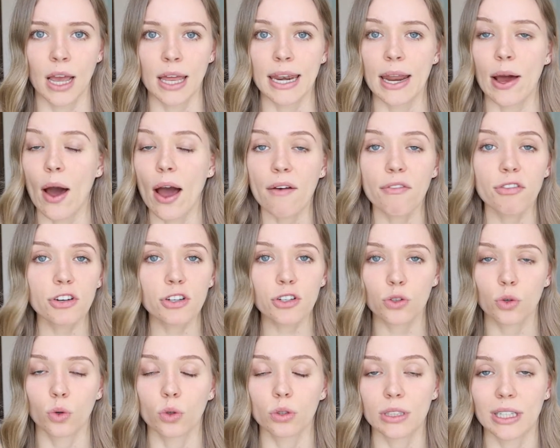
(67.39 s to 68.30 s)
Now every
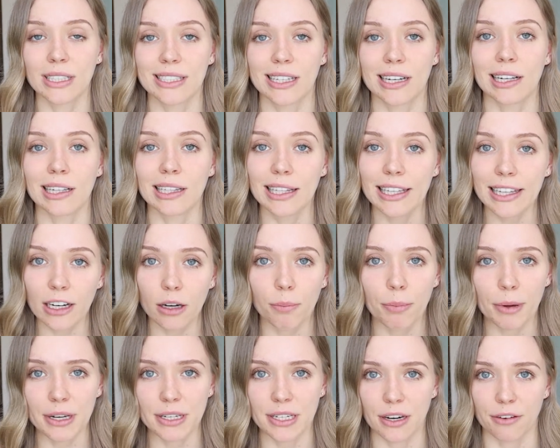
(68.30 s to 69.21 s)
school does it a little
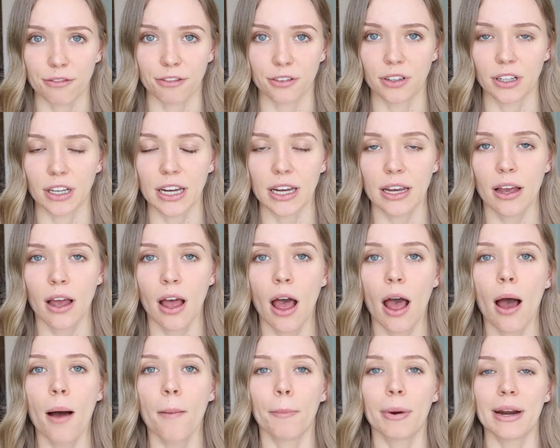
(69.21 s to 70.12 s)
bit differently,
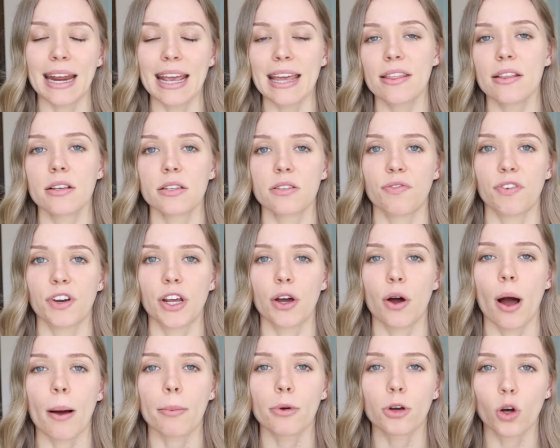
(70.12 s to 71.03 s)
but in this video
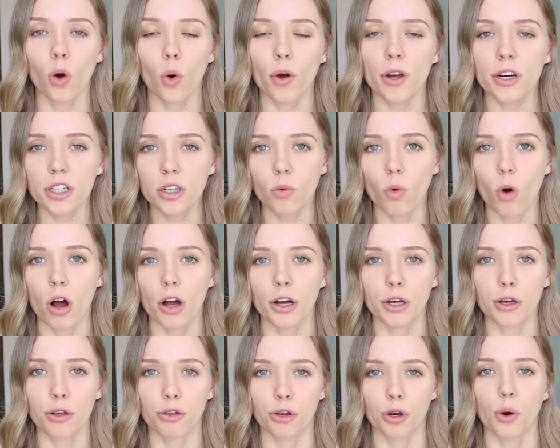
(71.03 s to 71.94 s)
I'm going to
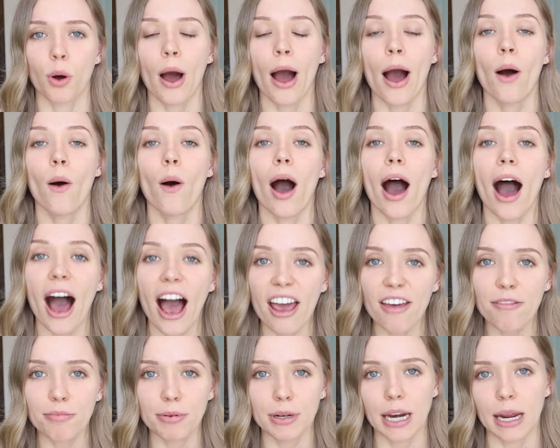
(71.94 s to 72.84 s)
walk you through how
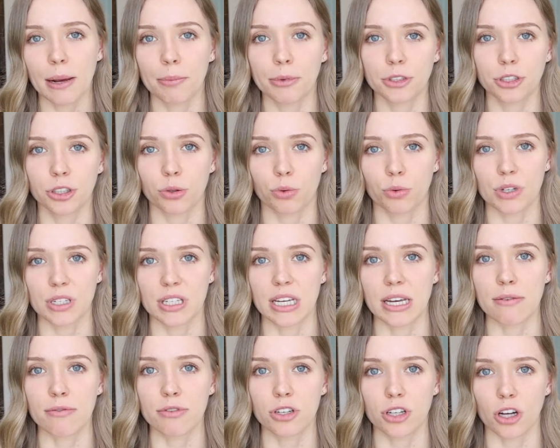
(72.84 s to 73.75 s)
I've been able to
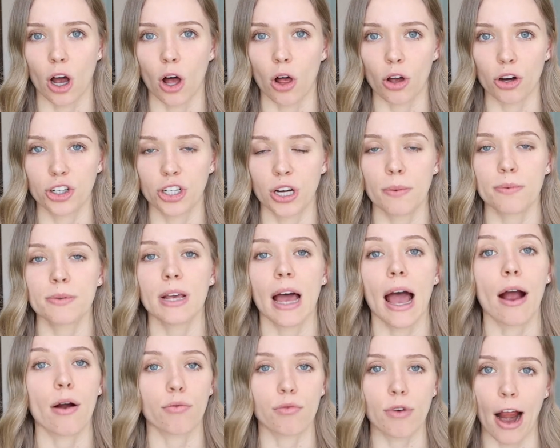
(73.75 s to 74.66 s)
receive scholarships
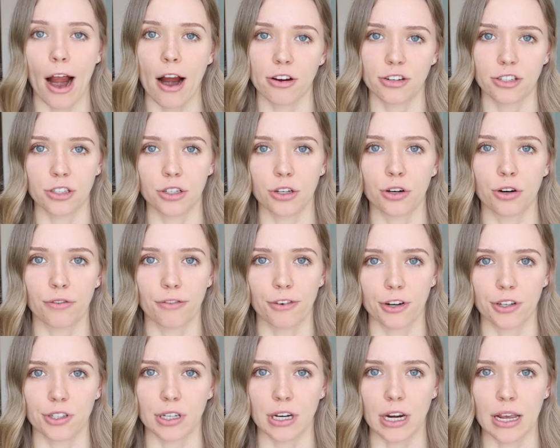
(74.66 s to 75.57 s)
at Ryerson
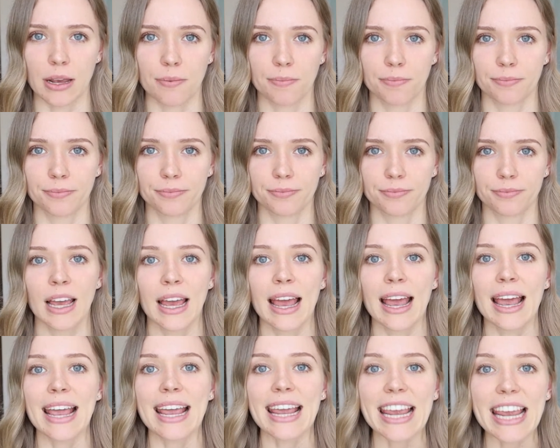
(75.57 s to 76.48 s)
University,
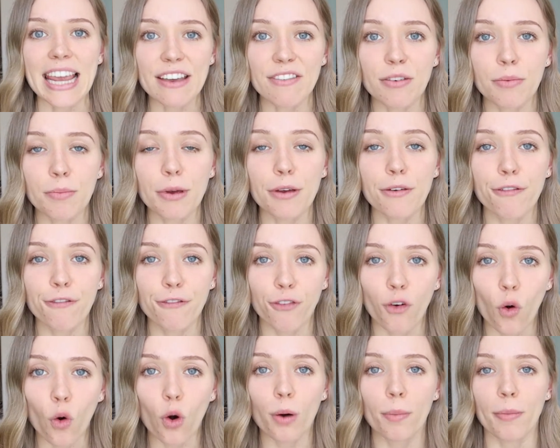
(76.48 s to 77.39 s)
even
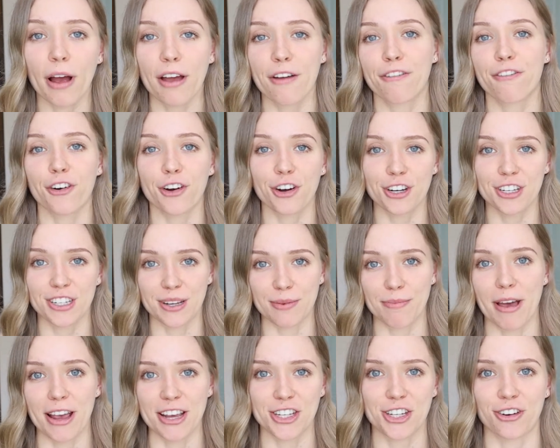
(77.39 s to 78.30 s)
before my first
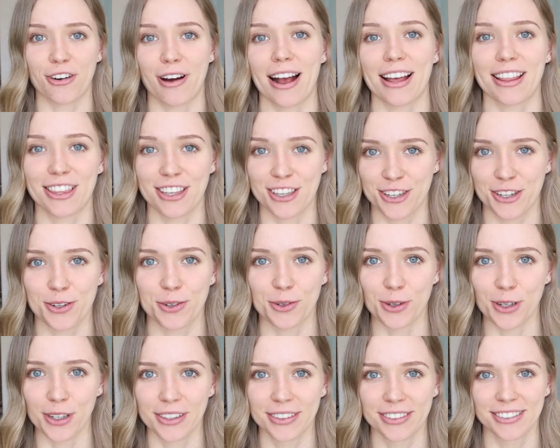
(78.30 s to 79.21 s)
semester at the
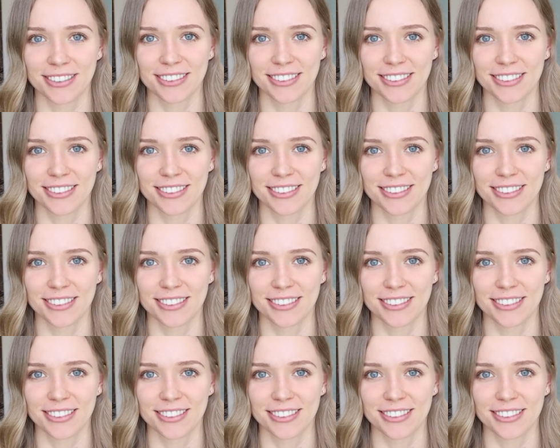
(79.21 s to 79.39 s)
school.